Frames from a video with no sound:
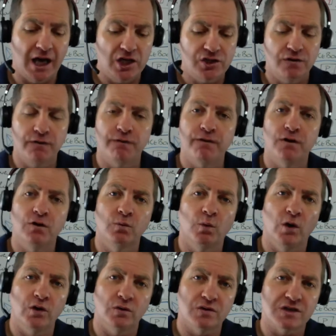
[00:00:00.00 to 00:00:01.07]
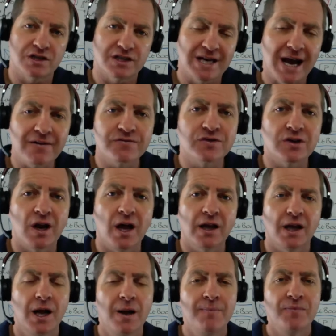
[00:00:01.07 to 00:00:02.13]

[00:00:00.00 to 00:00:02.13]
I should feel what your staff's like.